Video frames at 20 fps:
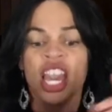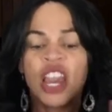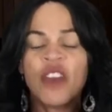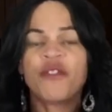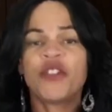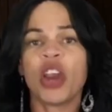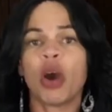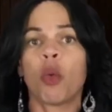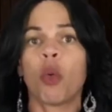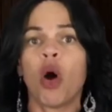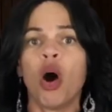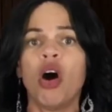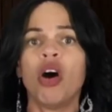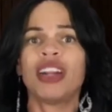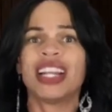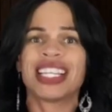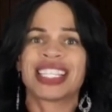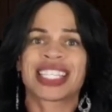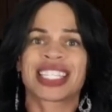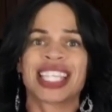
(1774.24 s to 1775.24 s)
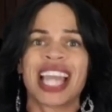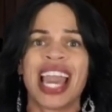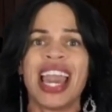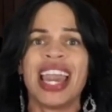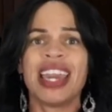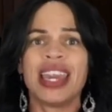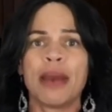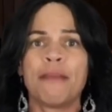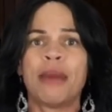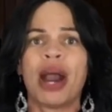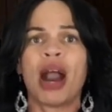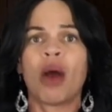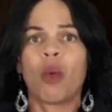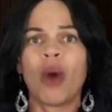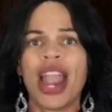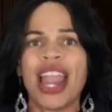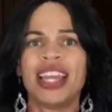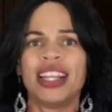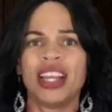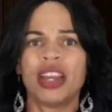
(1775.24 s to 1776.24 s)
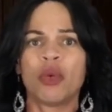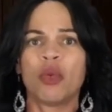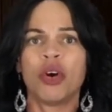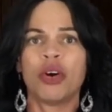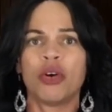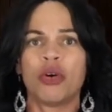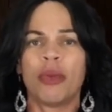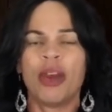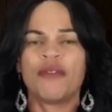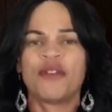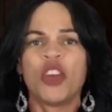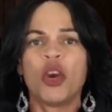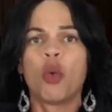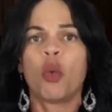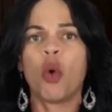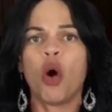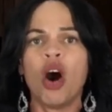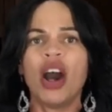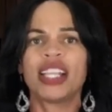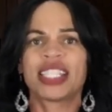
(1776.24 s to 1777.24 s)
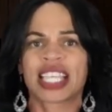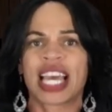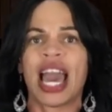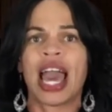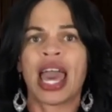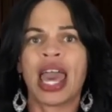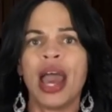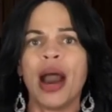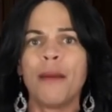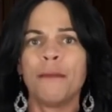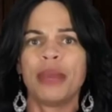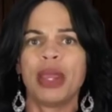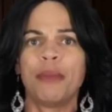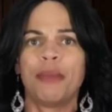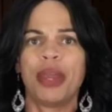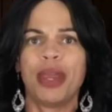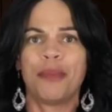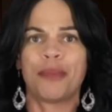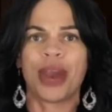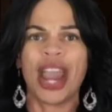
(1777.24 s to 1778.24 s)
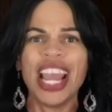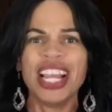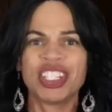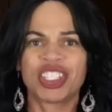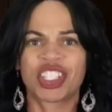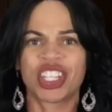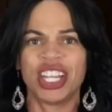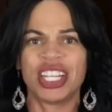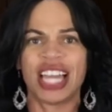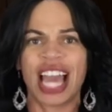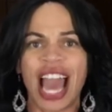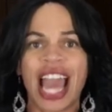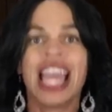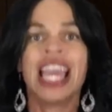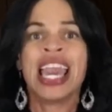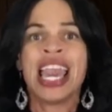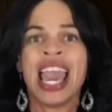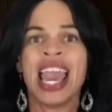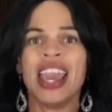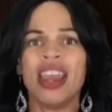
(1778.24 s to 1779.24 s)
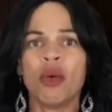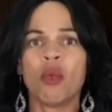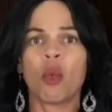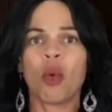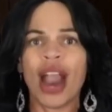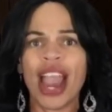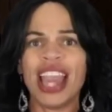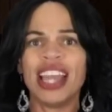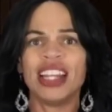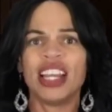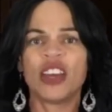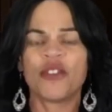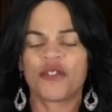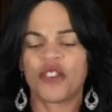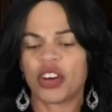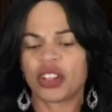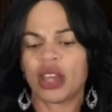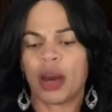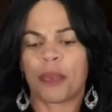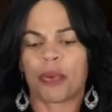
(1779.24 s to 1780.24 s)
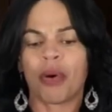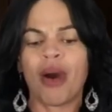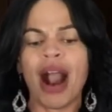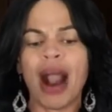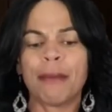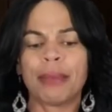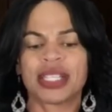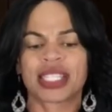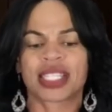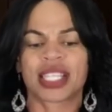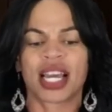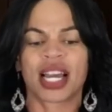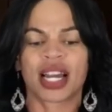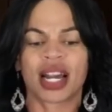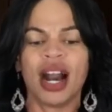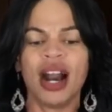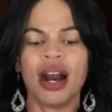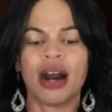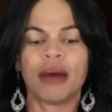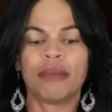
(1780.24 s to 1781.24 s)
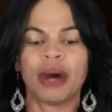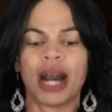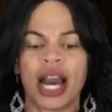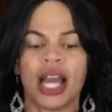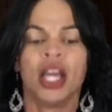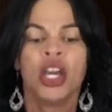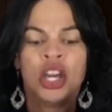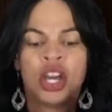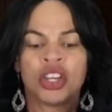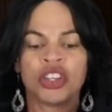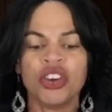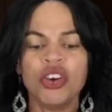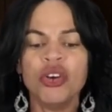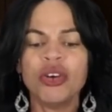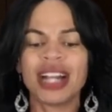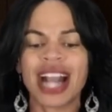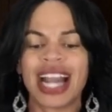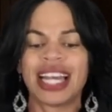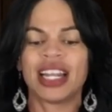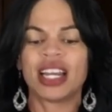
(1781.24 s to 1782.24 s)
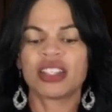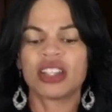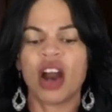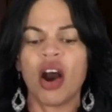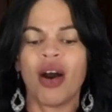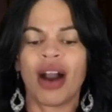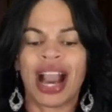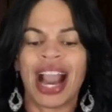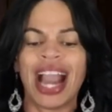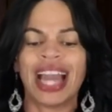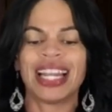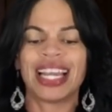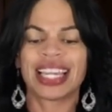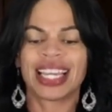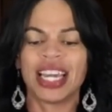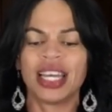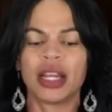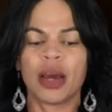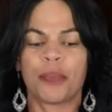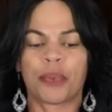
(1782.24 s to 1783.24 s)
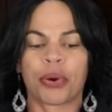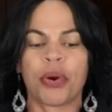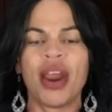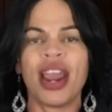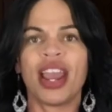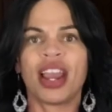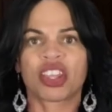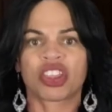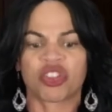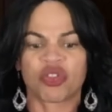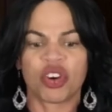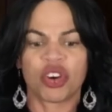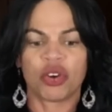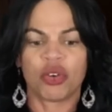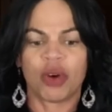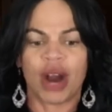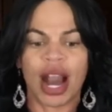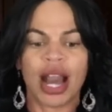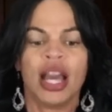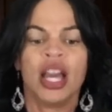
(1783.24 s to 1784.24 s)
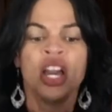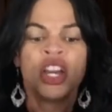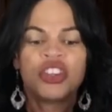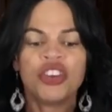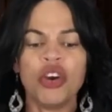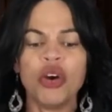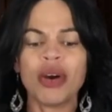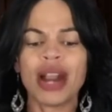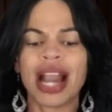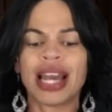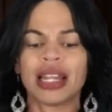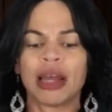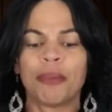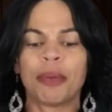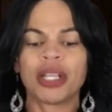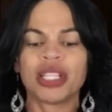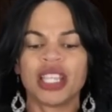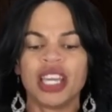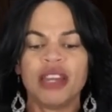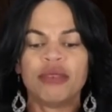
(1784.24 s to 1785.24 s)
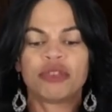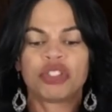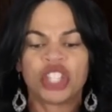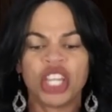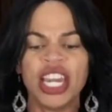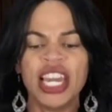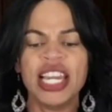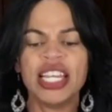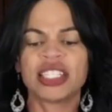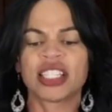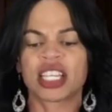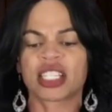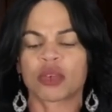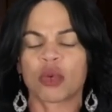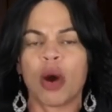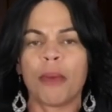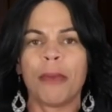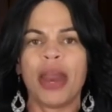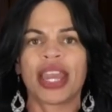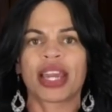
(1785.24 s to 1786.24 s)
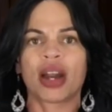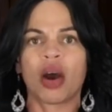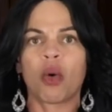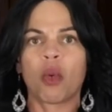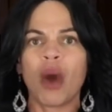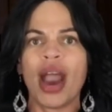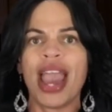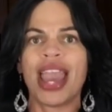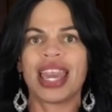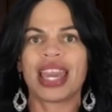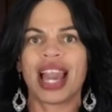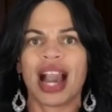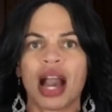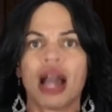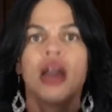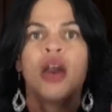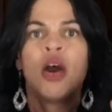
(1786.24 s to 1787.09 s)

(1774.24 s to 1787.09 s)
if you want to stay in my waiting room, if you want to help me be patient uh, in waiting for the promise to come, uh, you got to know how to get a prayer through. Uh, you got to believe Jesus will make a way